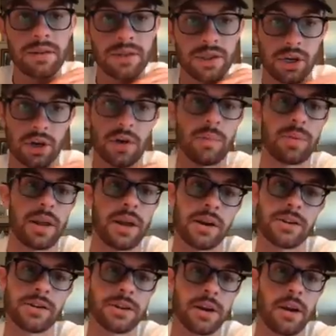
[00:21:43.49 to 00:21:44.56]
certain
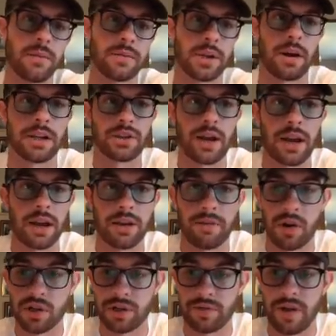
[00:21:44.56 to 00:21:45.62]
players, so I try to
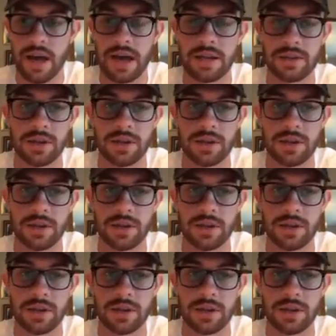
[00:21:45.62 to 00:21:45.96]
diversify it.